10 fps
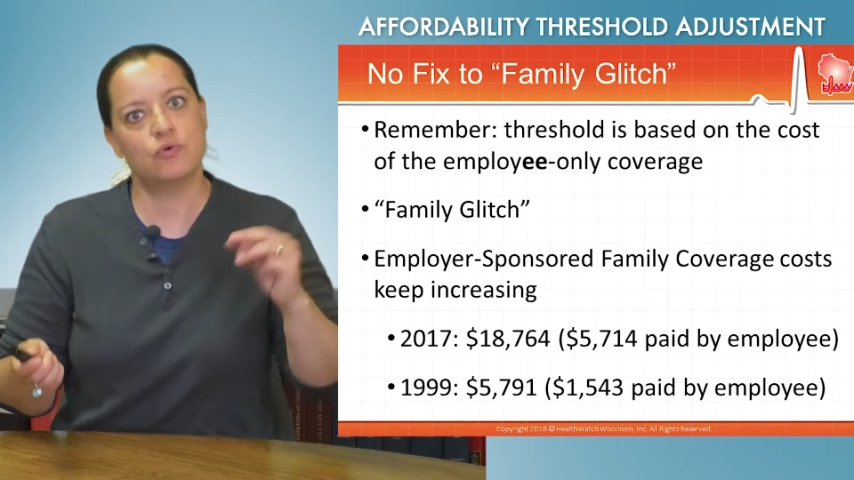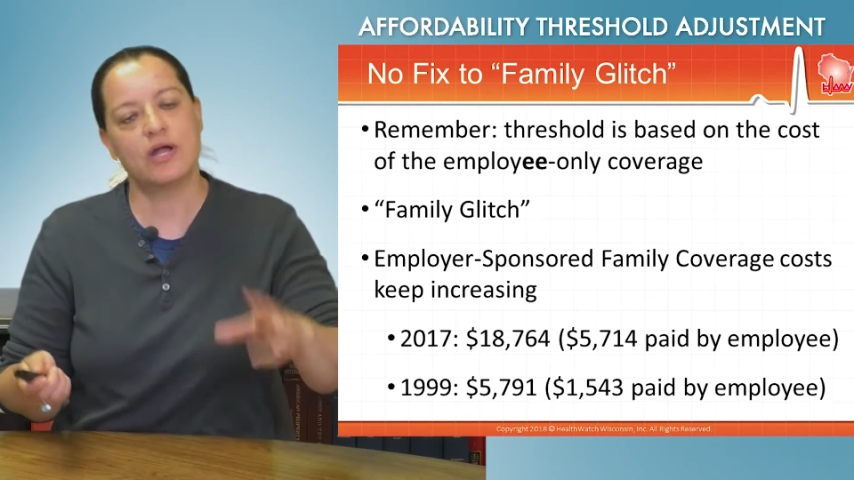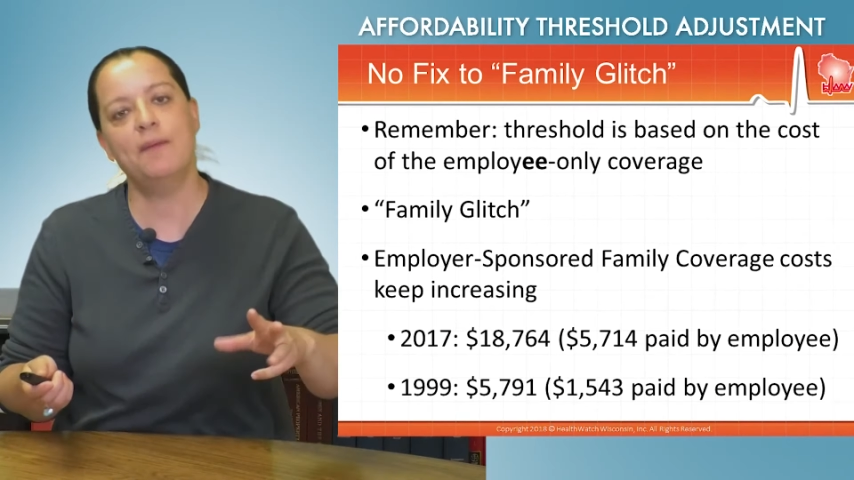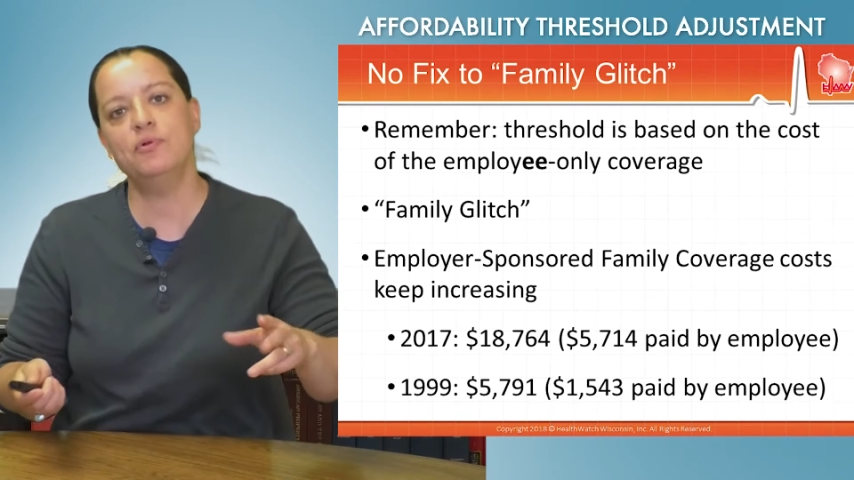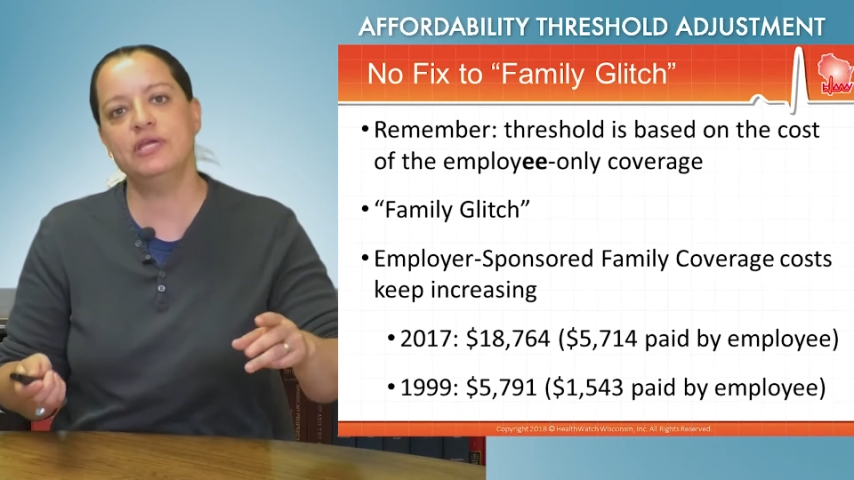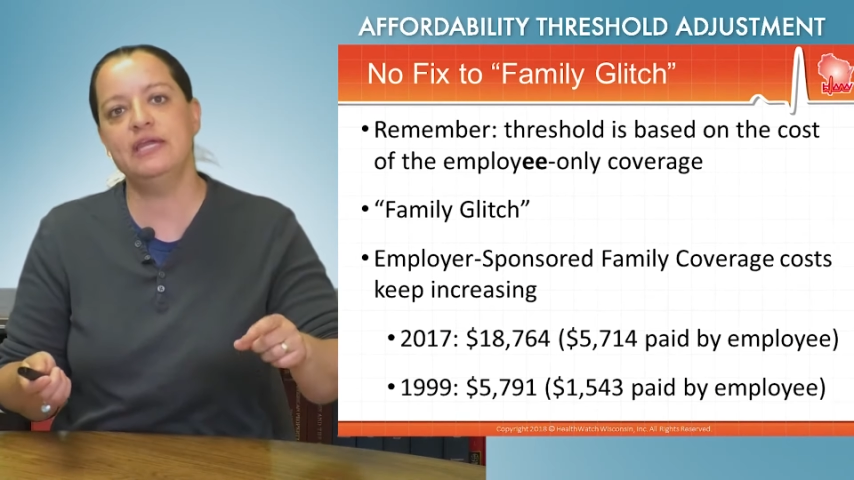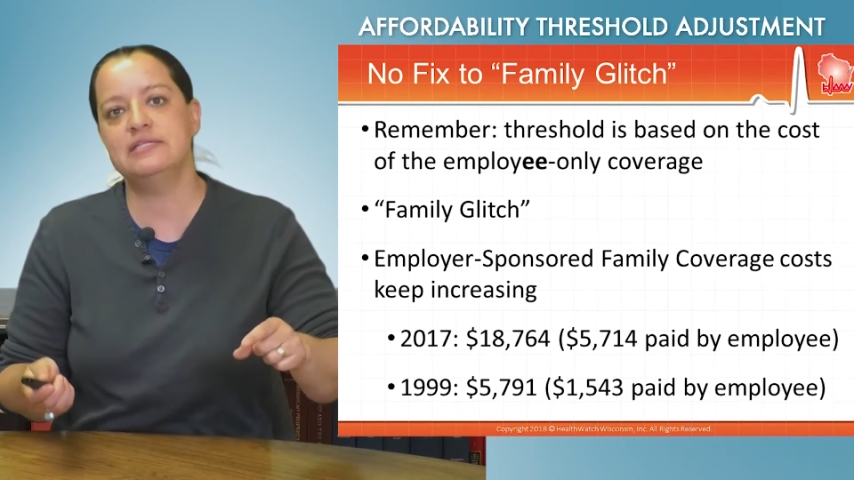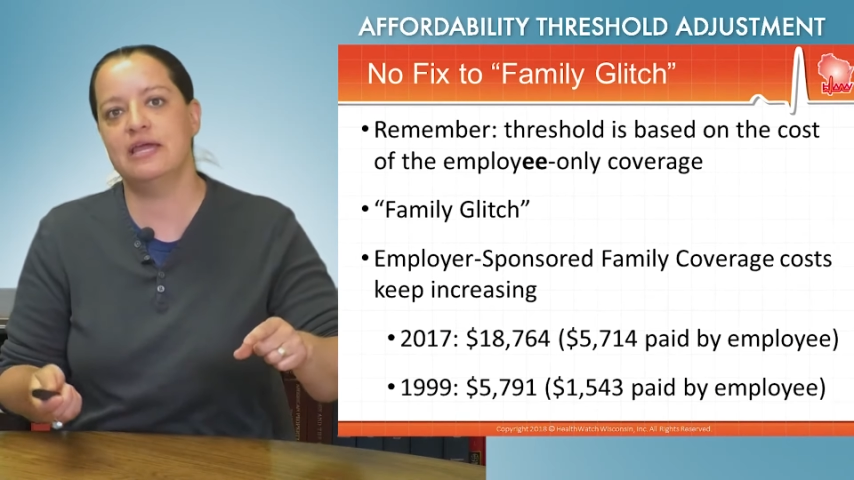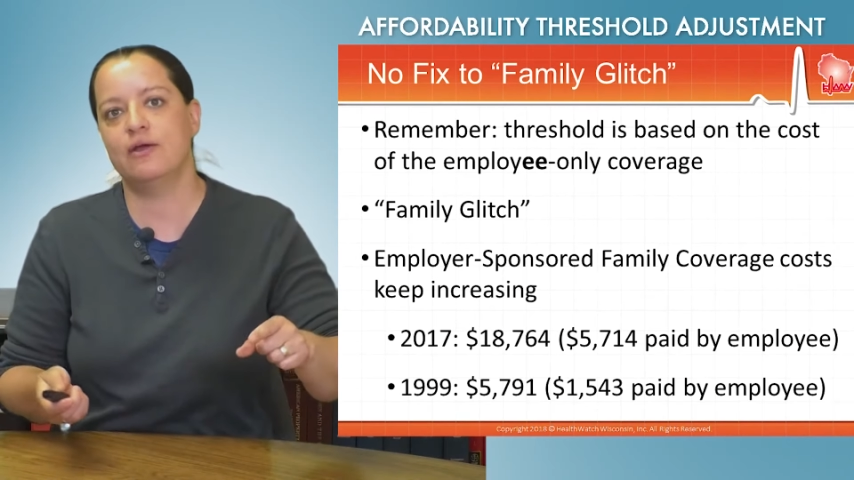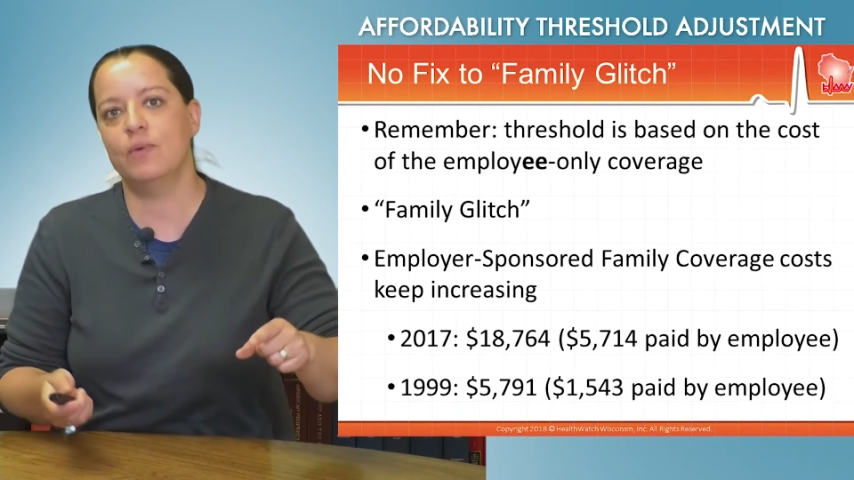So a couple key
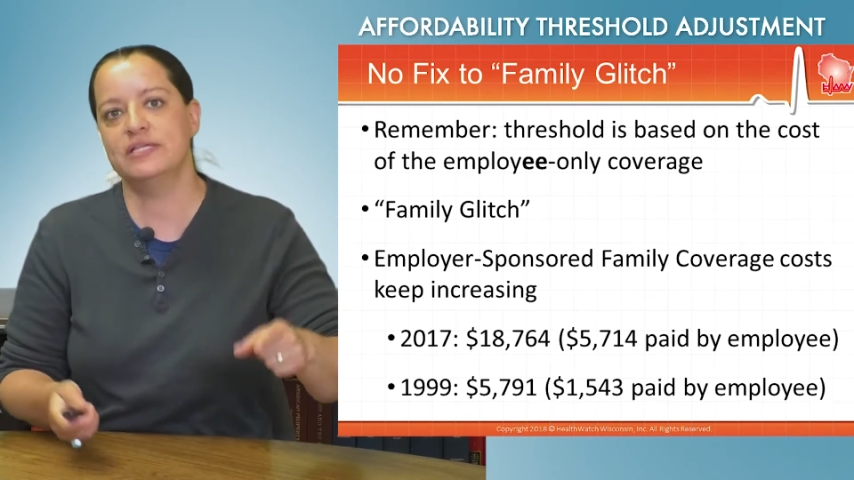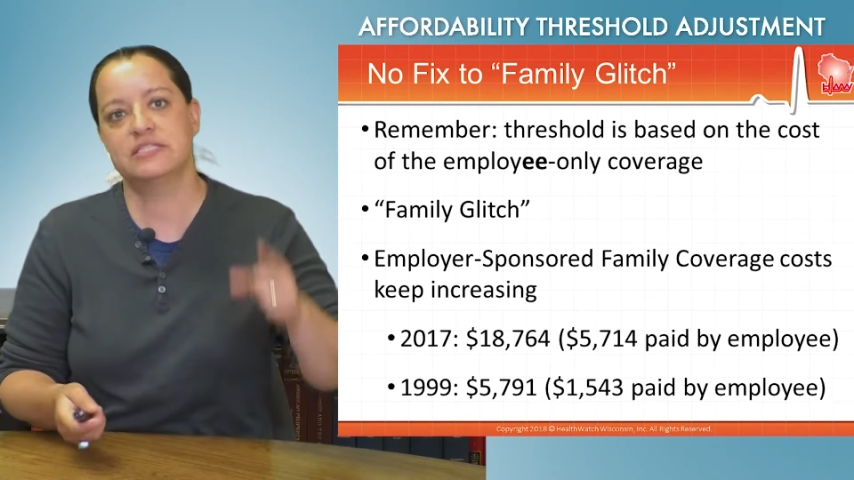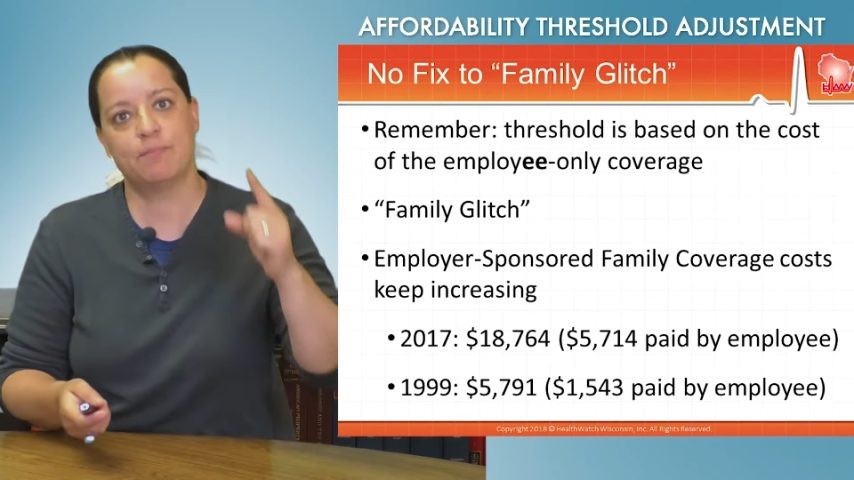takeaways.